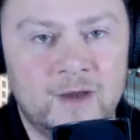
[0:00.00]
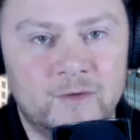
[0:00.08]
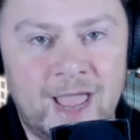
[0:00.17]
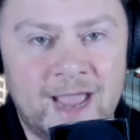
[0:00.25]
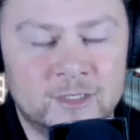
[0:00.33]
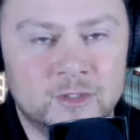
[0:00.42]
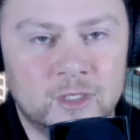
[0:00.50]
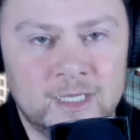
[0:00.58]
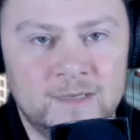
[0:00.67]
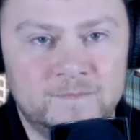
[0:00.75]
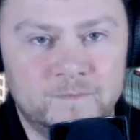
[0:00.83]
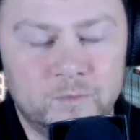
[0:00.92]

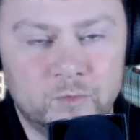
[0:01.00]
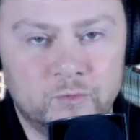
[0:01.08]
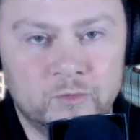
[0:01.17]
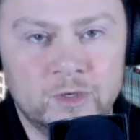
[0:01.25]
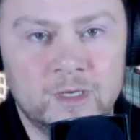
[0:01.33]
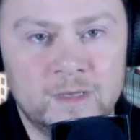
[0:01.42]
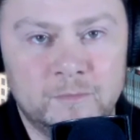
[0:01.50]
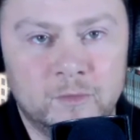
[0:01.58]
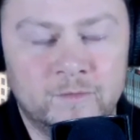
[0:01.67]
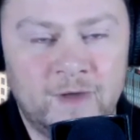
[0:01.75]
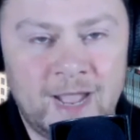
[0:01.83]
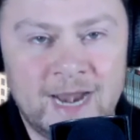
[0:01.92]
actually really
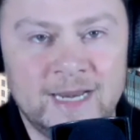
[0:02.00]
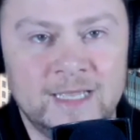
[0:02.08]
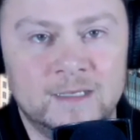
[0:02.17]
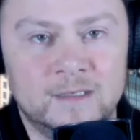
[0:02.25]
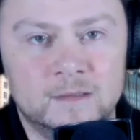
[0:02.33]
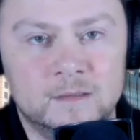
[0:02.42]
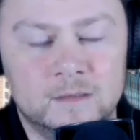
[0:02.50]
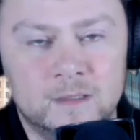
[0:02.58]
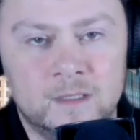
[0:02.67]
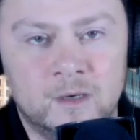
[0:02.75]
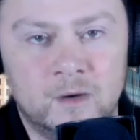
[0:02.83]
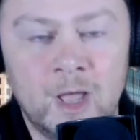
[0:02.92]
providing
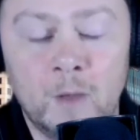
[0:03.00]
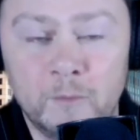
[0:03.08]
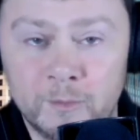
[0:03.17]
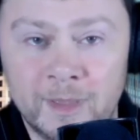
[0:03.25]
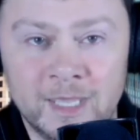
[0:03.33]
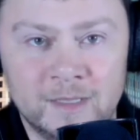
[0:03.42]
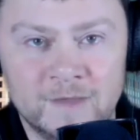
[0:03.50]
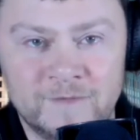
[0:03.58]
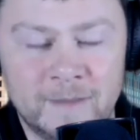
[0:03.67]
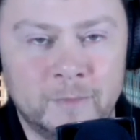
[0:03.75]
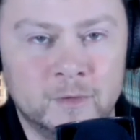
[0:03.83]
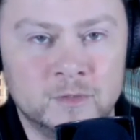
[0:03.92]
help. You may give
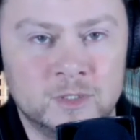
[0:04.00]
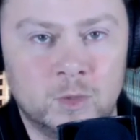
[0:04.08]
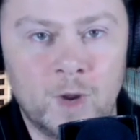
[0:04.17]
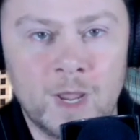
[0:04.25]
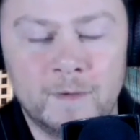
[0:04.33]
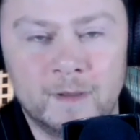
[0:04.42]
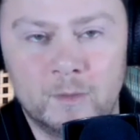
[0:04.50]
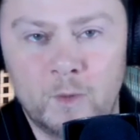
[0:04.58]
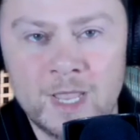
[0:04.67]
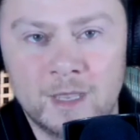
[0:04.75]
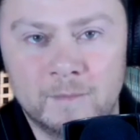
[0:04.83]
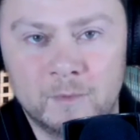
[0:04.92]
that person a
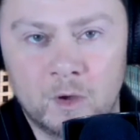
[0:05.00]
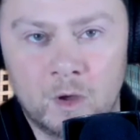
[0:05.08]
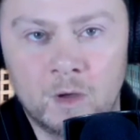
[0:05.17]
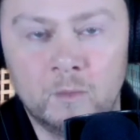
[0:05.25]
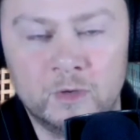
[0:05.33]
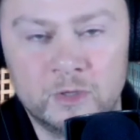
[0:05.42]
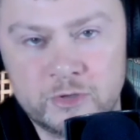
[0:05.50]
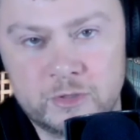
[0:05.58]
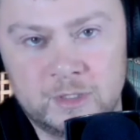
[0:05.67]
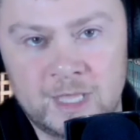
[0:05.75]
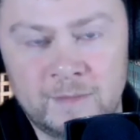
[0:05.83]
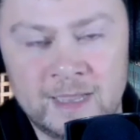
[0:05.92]
wake up call, which
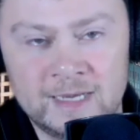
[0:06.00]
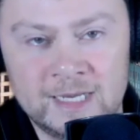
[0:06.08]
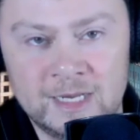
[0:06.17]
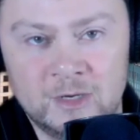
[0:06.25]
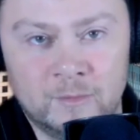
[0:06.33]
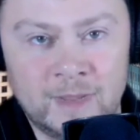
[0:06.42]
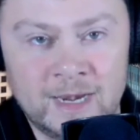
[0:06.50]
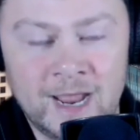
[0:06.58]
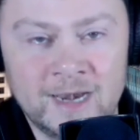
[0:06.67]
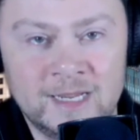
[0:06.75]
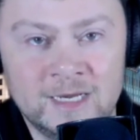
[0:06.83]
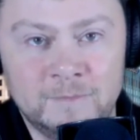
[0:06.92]
they may need or may
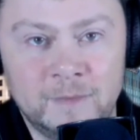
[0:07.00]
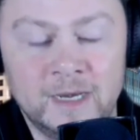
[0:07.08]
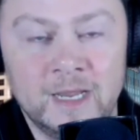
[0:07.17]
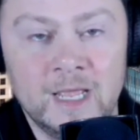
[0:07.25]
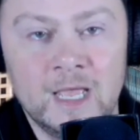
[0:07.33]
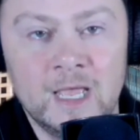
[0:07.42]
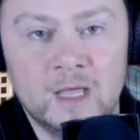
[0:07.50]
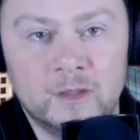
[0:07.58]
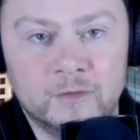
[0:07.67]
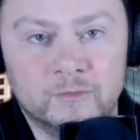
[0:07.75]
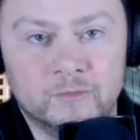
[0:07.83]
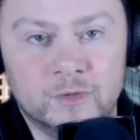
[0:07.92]
not need. But
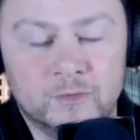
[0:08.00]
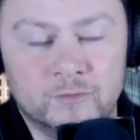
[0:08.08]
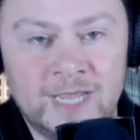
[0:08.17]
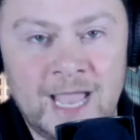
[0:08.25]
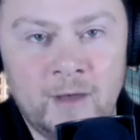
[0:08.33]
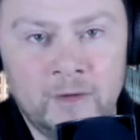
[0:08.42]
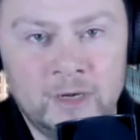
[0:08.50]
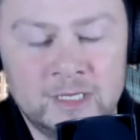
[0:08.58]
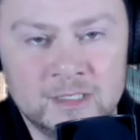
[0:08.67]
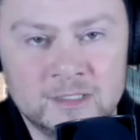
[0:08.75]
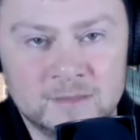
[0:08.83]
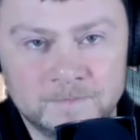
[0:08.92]
the reality
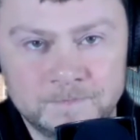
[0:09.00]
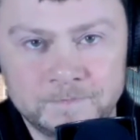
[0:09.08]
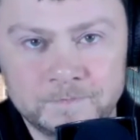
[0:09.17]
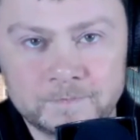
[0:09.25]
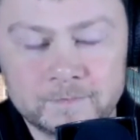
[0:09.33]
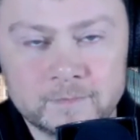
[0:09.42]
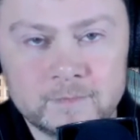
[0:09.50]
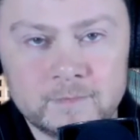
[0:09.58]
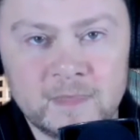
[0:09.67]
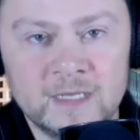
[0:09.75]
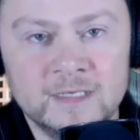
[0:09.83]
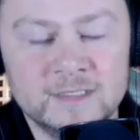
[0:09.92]
is
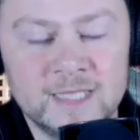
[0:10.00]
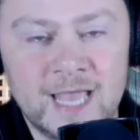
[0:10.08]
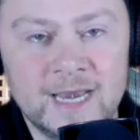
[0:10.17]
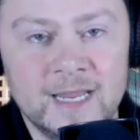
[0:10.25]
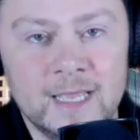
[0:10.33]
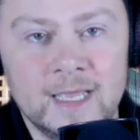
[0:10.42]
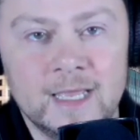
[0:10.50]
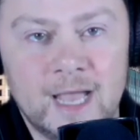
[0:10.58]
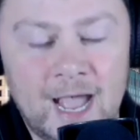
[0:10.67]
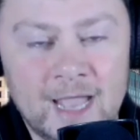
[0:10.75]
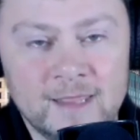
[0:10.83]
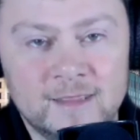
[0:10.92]
that
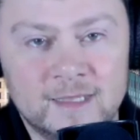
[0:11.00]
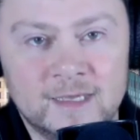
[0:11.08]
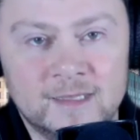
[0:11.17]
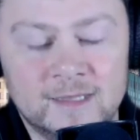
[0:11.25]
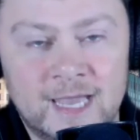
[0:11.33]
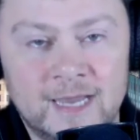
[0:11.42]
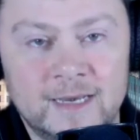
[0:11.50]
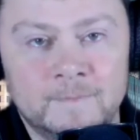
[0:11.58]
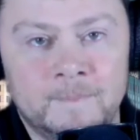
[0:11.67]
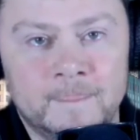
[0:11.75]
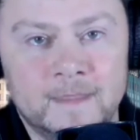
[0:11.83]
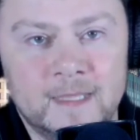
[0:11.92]
I think that
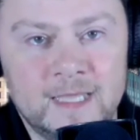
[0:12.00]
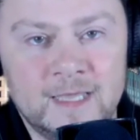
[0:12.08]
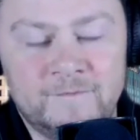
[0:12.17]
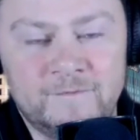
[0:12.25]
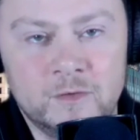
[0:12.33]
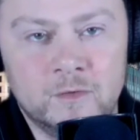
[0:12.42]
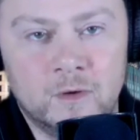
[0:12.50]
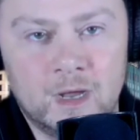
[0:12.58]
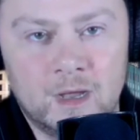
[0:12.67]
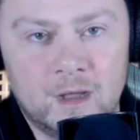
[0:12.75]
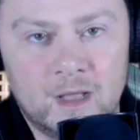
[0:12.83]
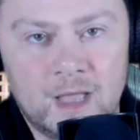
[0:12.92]
if you
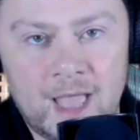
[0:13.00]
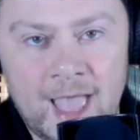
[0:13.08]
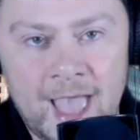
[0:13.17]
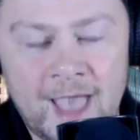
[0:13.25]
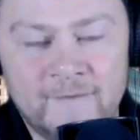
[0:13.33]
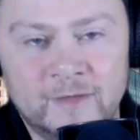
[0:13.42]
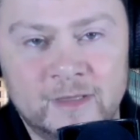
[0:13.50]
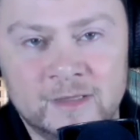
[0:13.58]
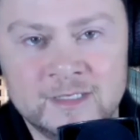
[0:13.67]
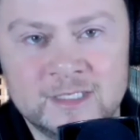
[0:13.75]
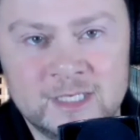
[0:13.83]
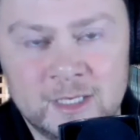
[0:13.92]
have a
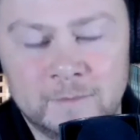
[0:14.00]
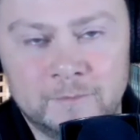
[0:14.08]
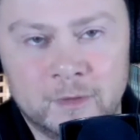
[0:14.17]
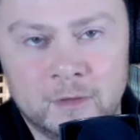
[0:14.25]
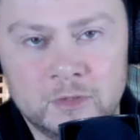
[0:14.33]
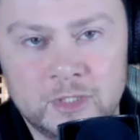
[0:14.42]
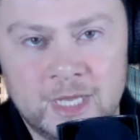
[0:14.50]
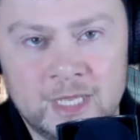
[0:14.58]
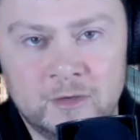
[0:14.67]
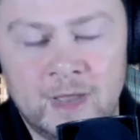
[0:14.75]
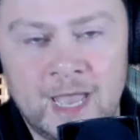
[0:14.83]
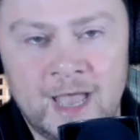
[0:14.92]
listening approach and
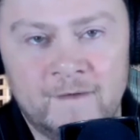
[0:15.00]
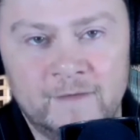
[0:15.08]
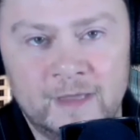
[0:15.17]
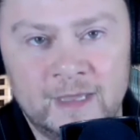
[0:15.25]
you have